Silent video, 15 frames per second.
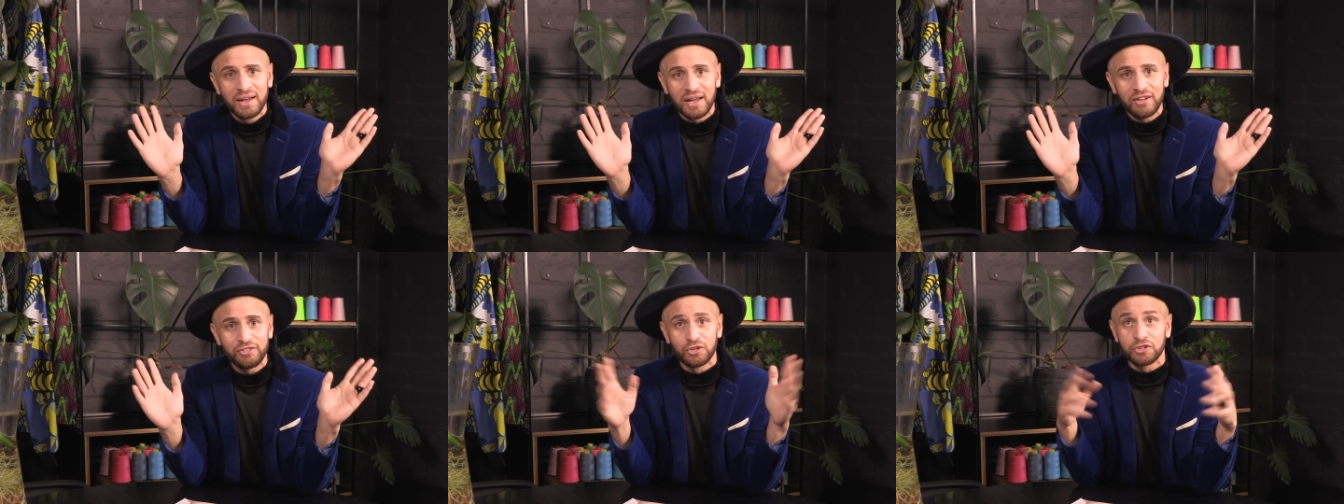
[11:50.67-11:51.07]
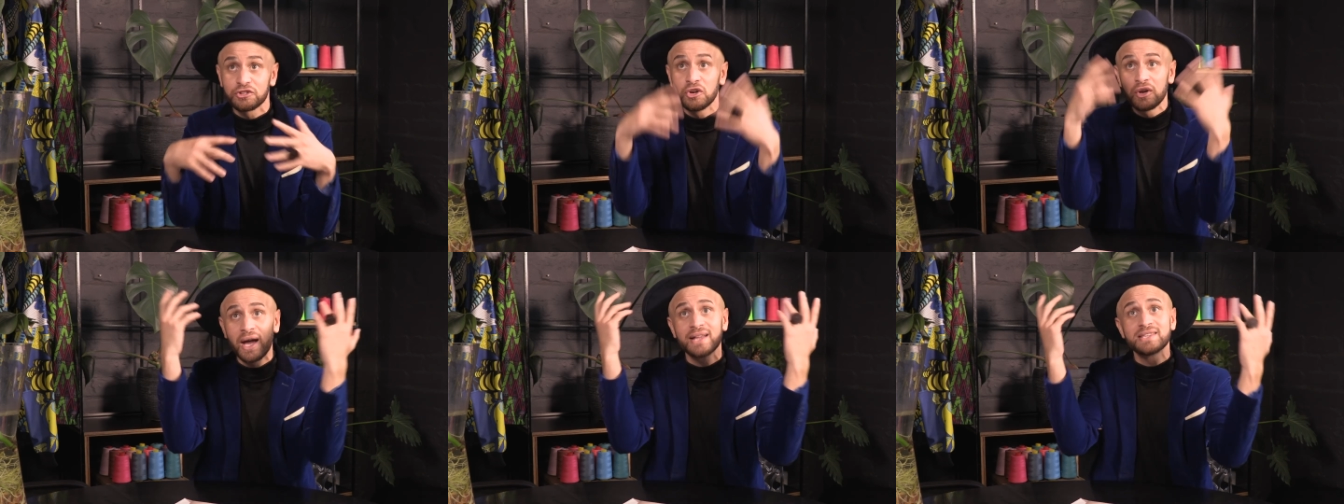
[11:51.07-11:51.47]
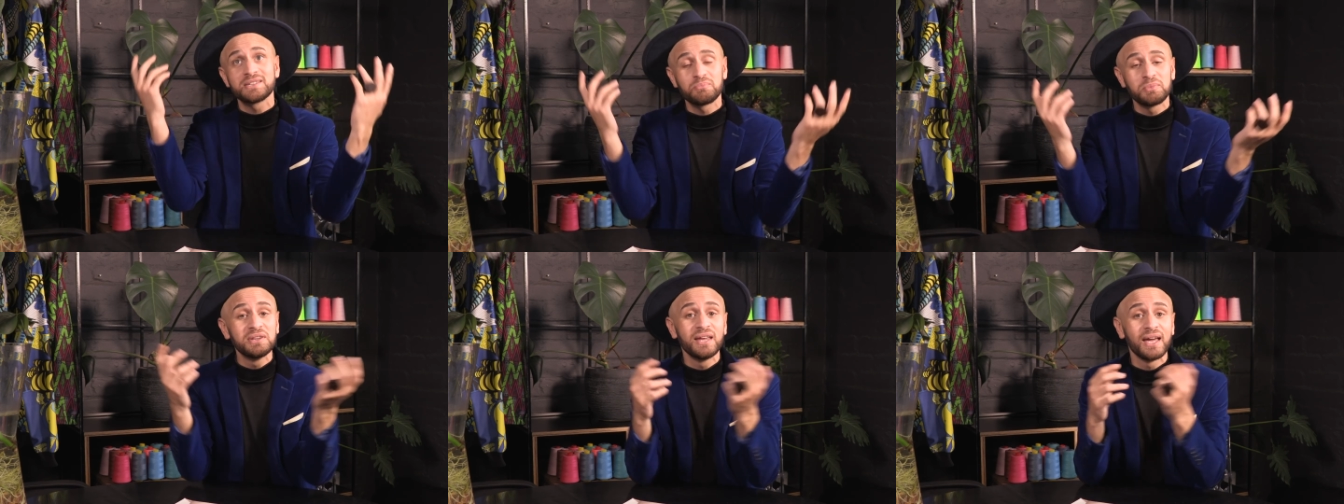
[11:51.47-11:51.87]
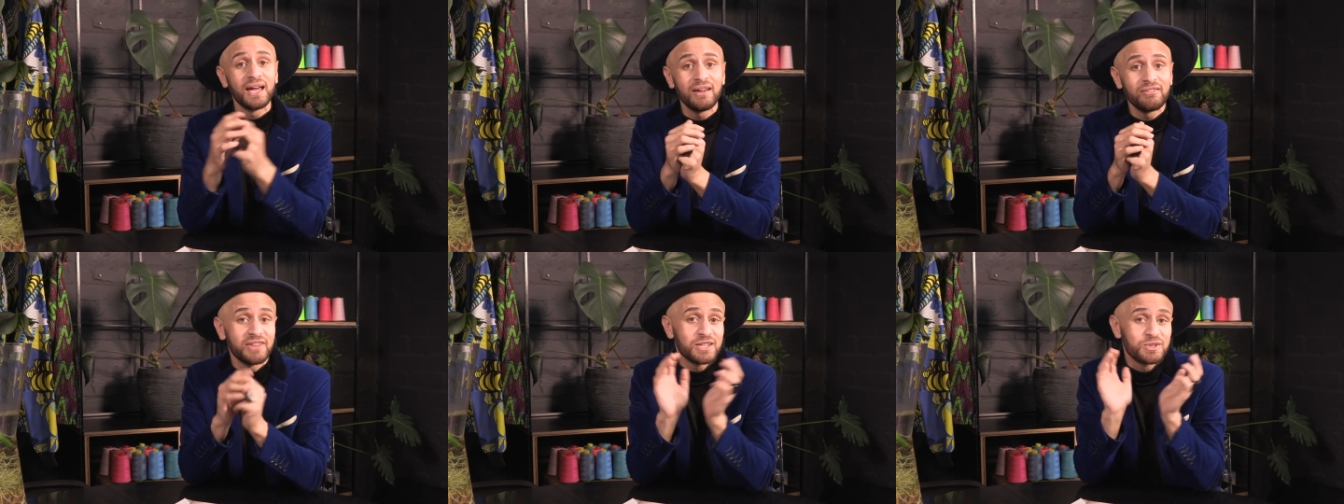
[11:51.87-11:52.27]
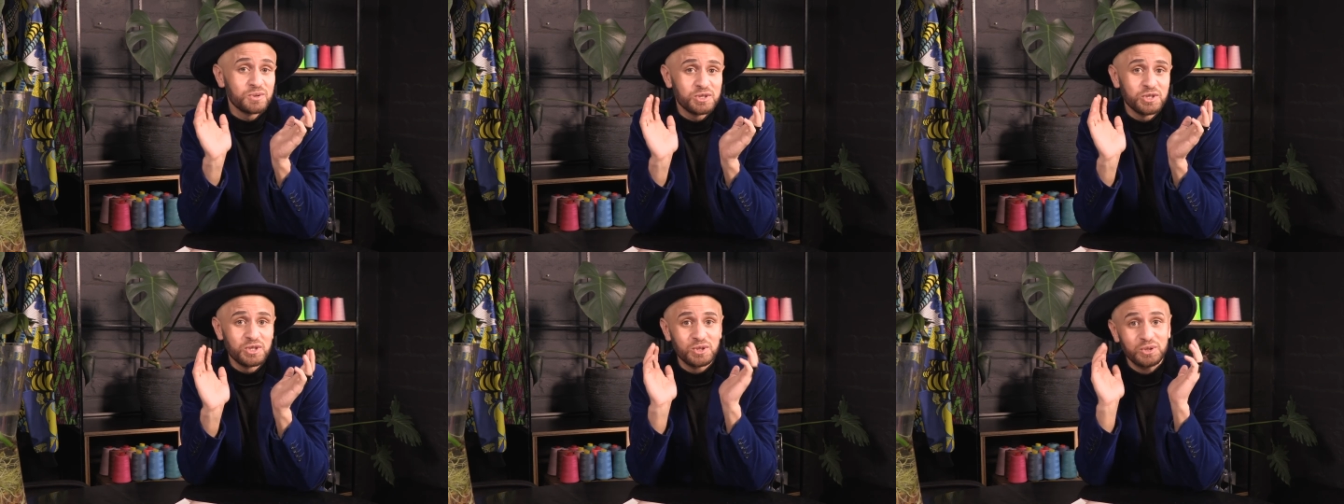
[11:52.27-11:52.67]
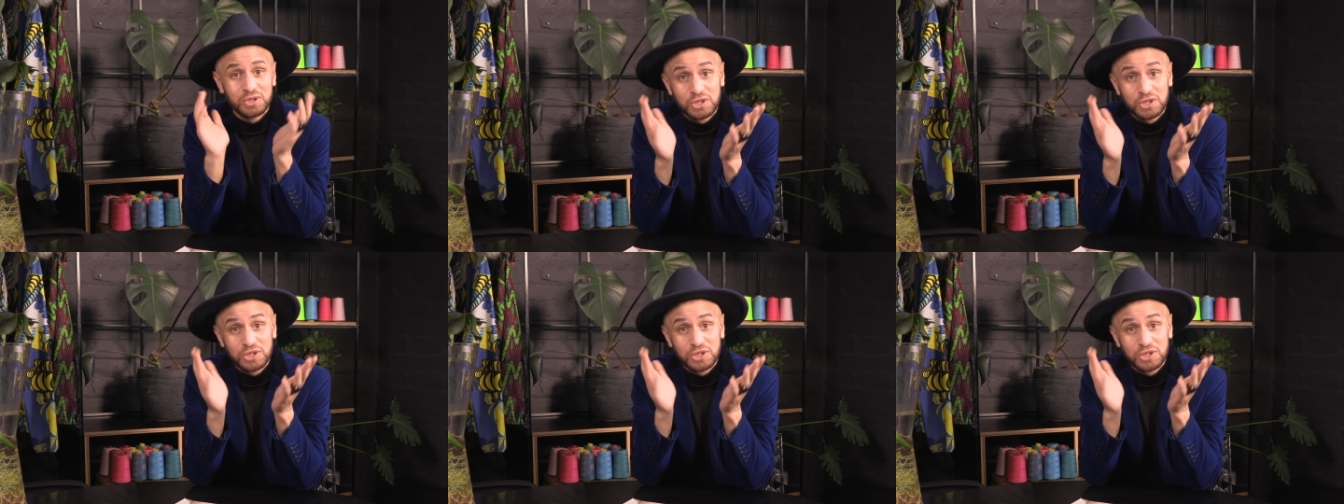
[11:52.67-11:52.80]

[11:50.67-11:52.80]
If you throw your hands up in the air, if that's what you do,